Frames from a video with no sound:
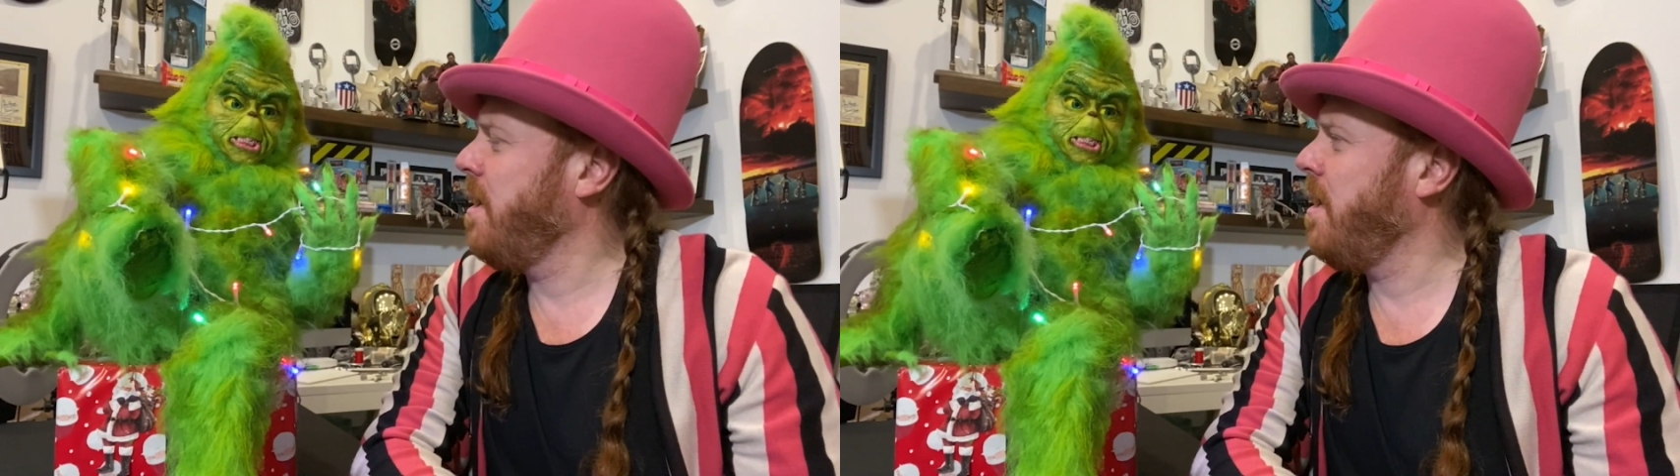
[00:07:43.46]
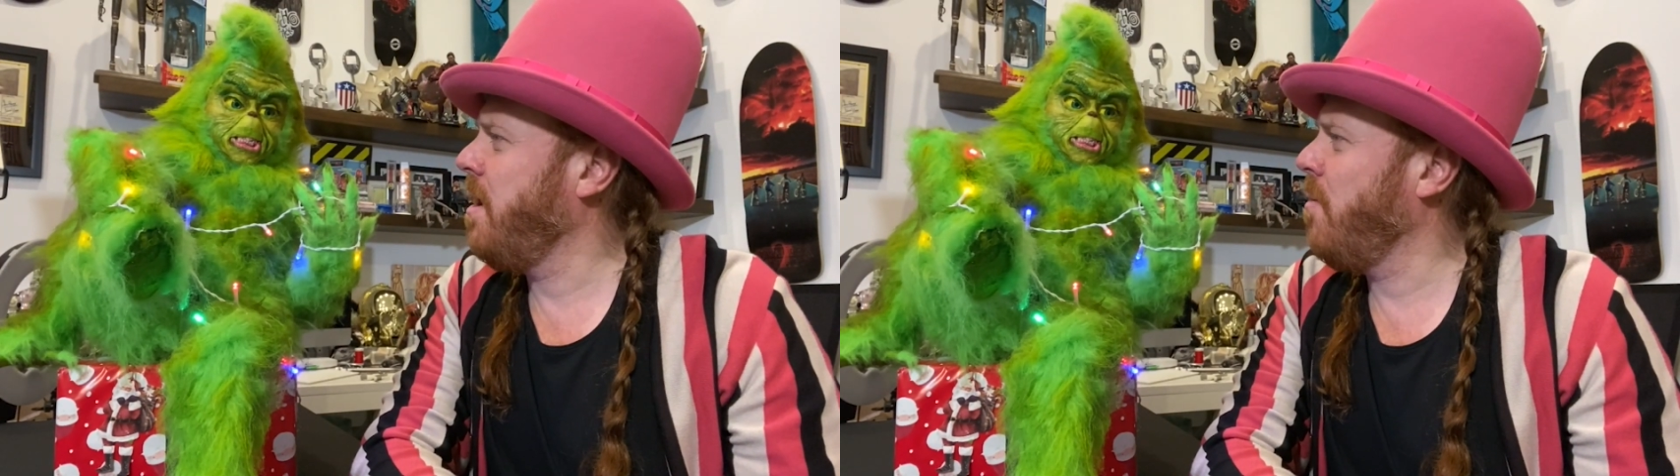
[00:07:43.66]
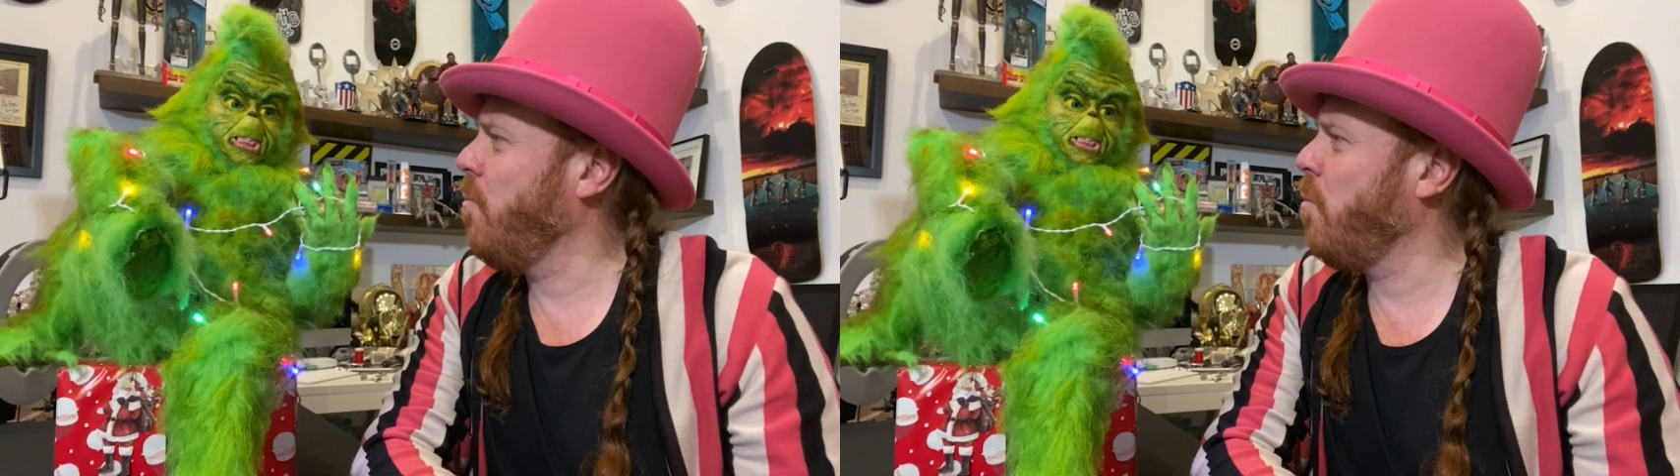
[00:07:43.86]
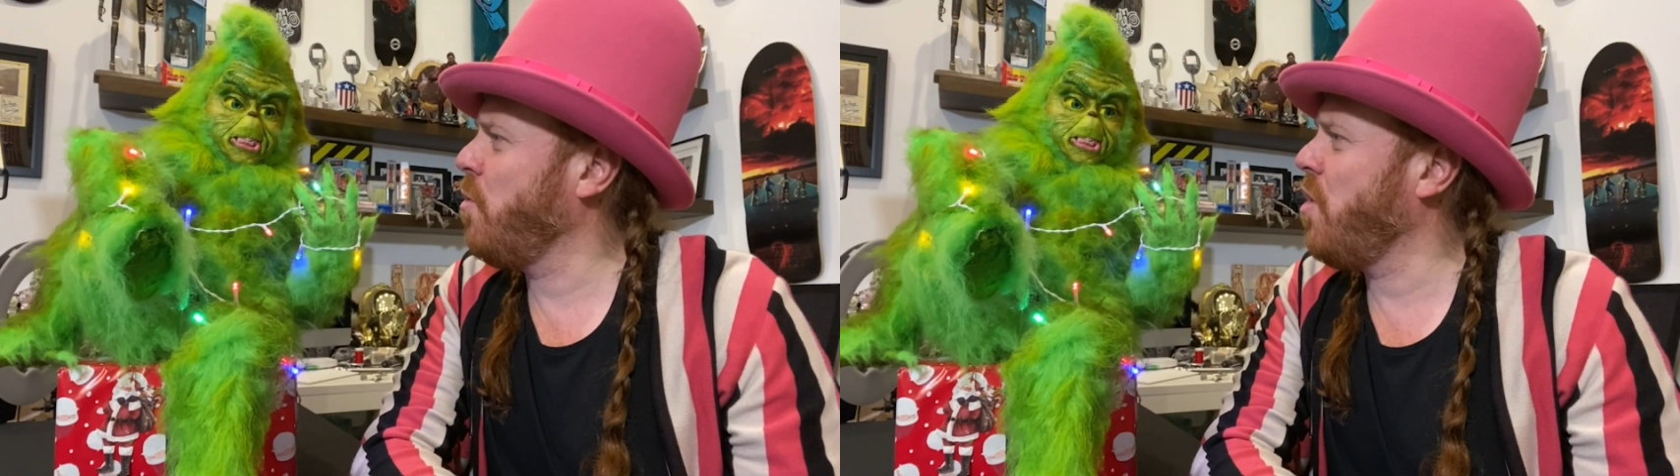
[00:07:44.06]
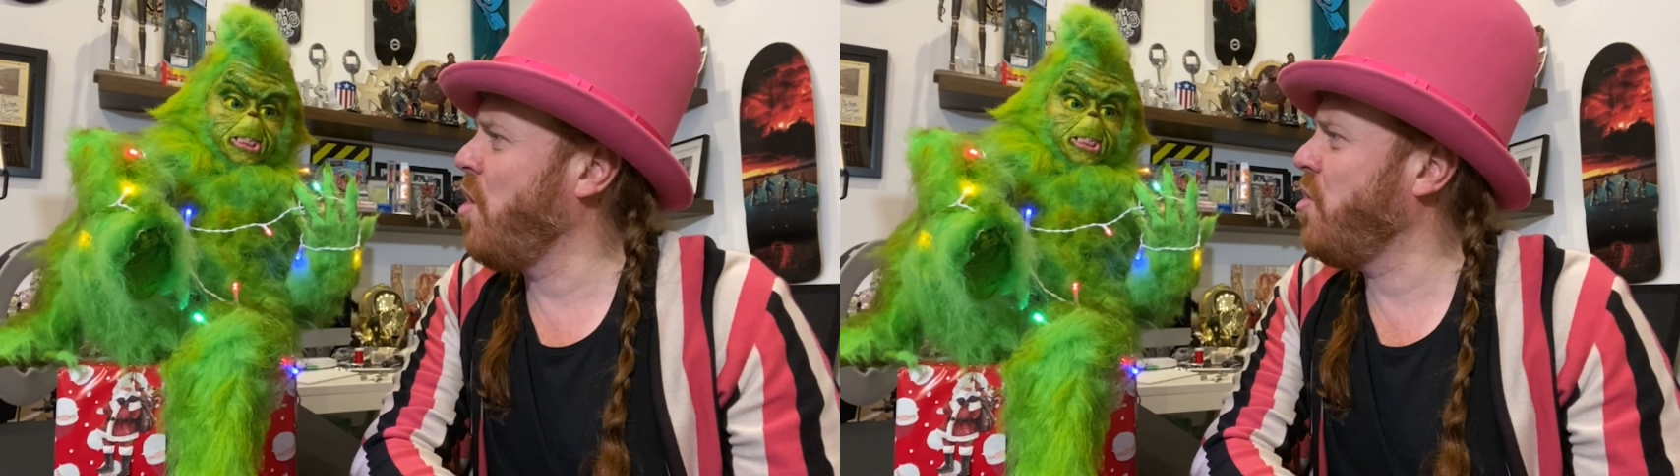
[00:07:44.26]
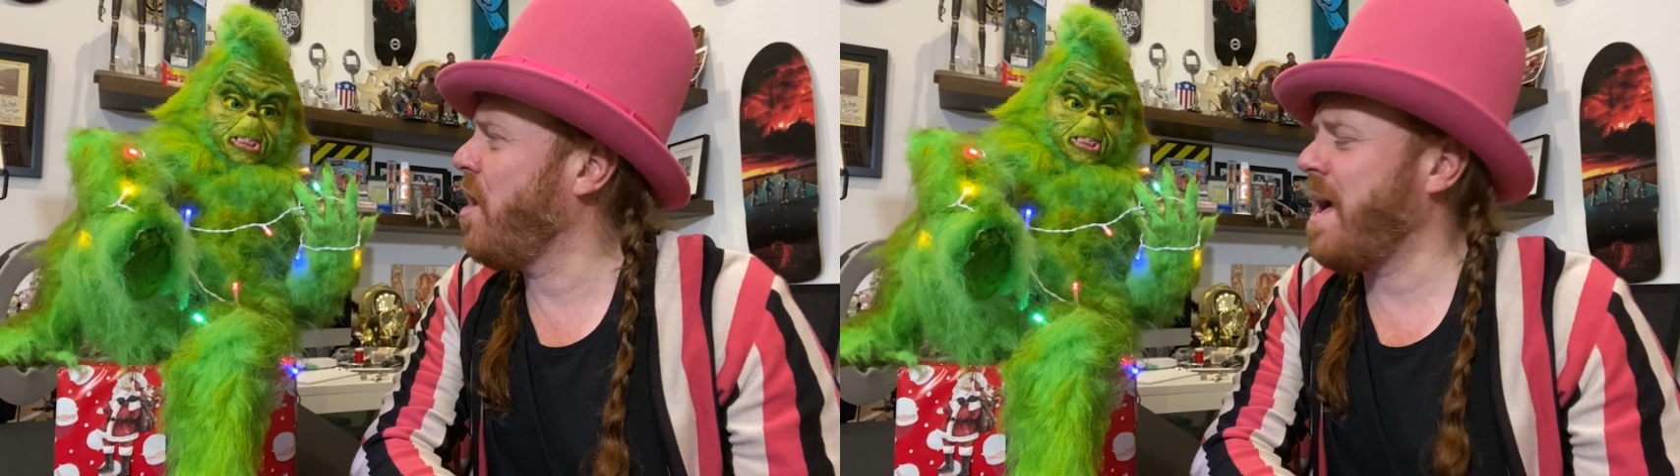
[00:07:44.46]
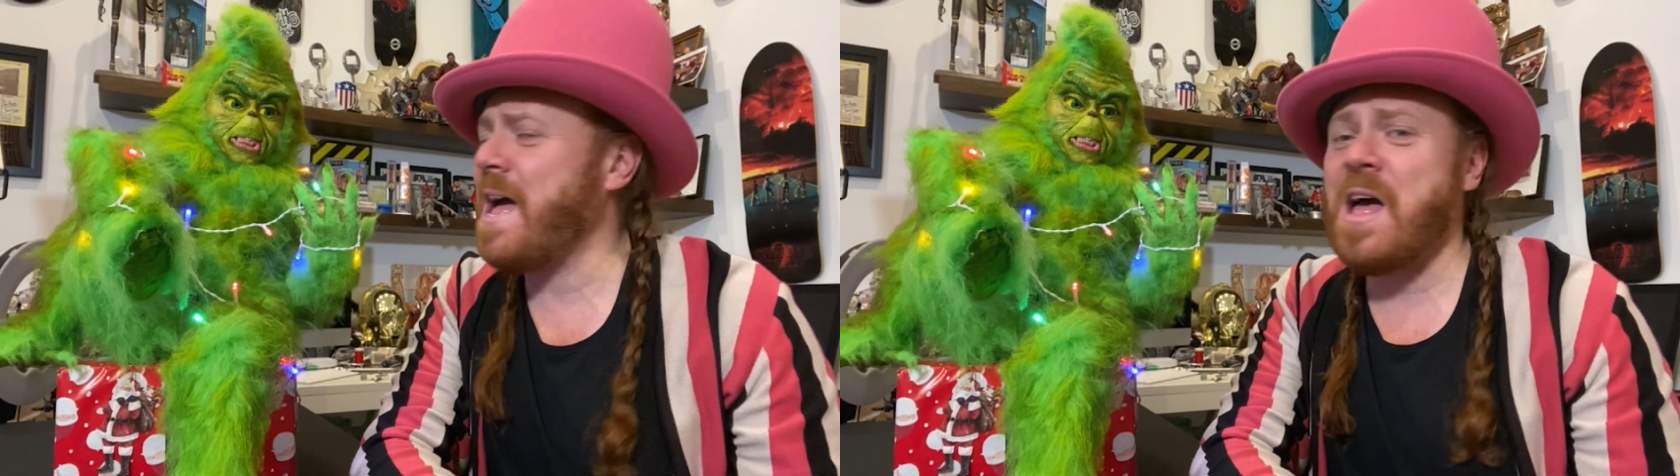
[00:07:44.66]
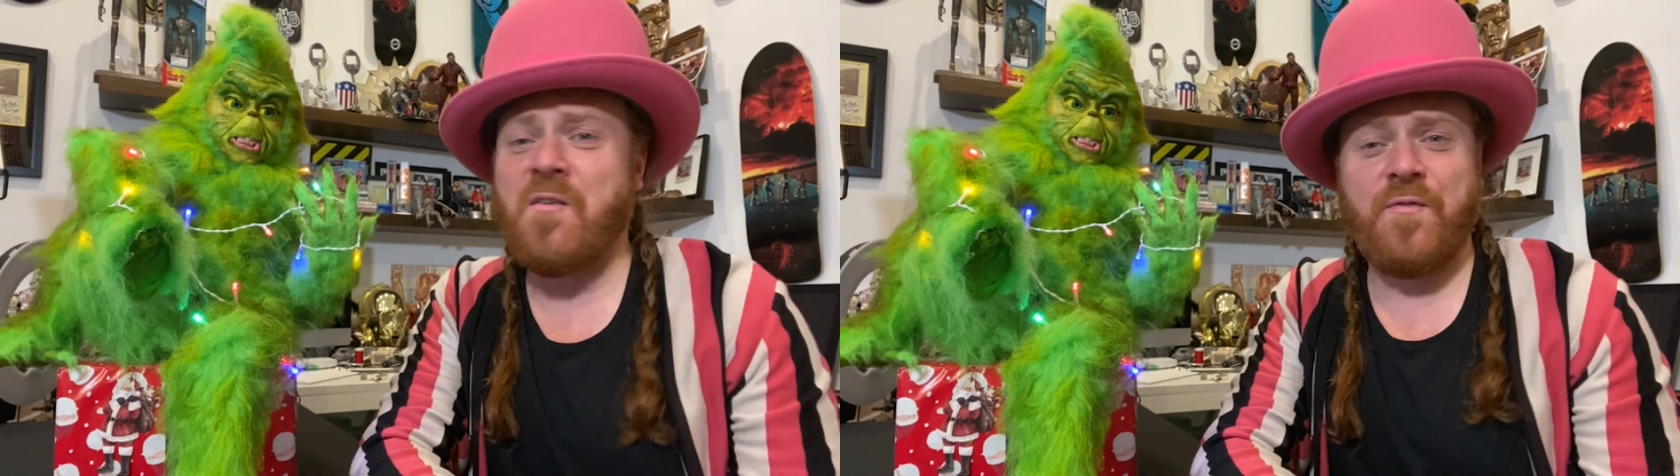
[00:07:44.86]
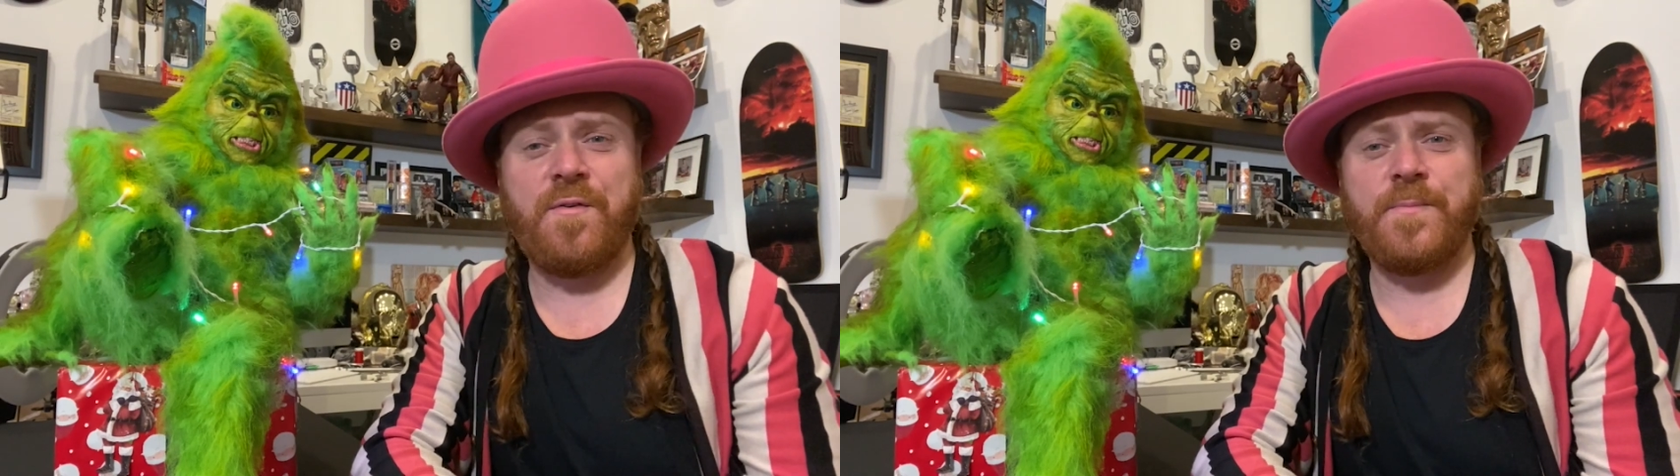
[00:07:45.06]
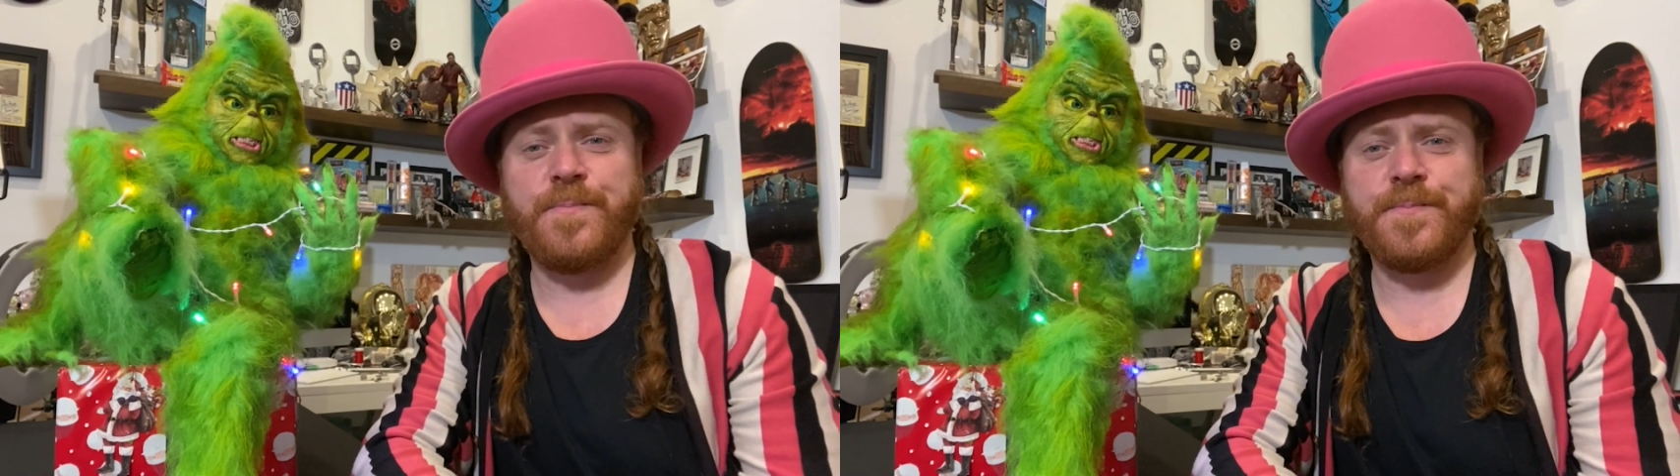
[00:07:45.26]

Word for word: 1.5.